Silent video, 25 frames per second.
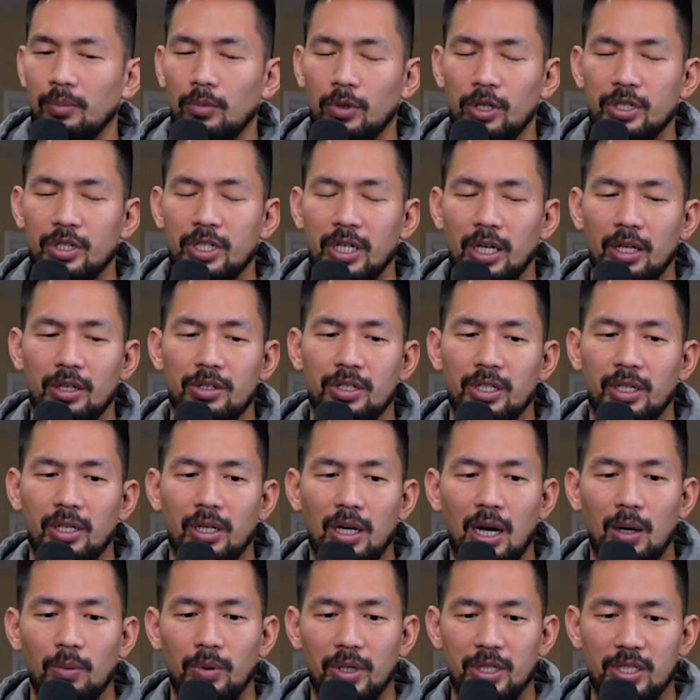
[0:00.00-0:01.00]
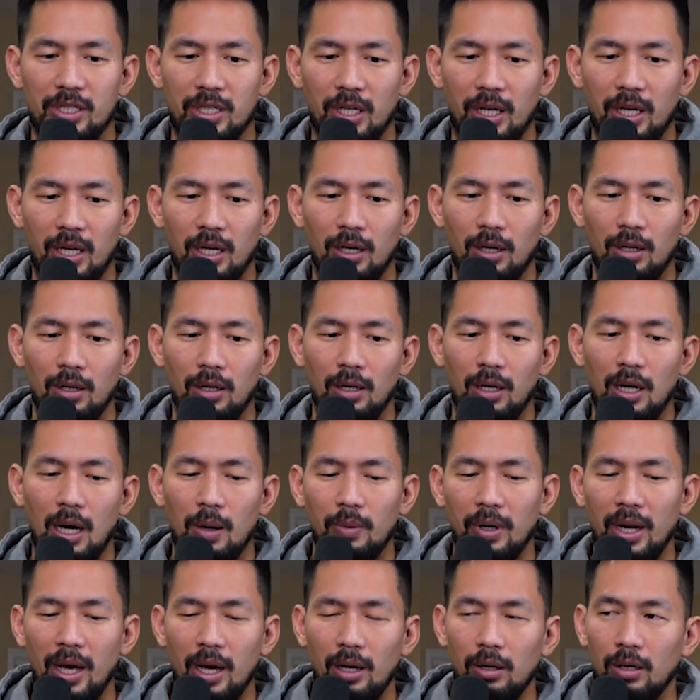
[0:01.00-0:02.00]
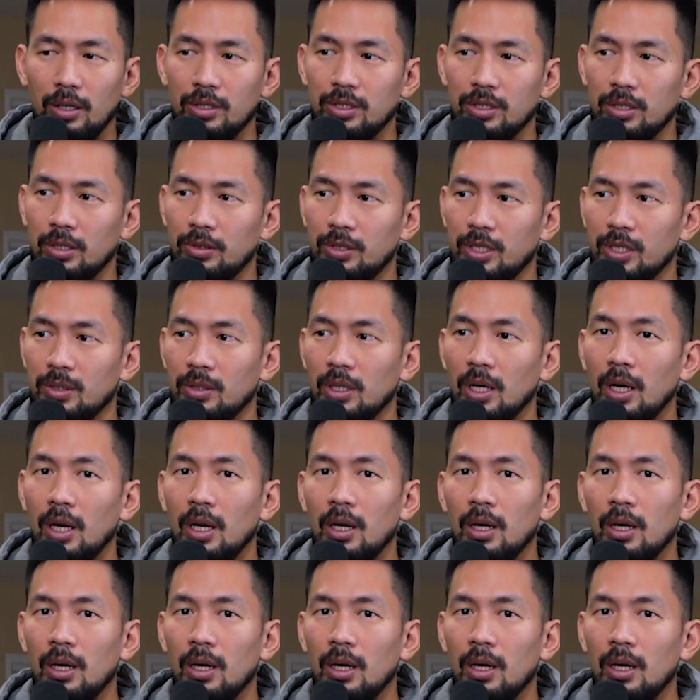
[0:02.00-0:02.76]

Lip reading: it more challenging. I would add also just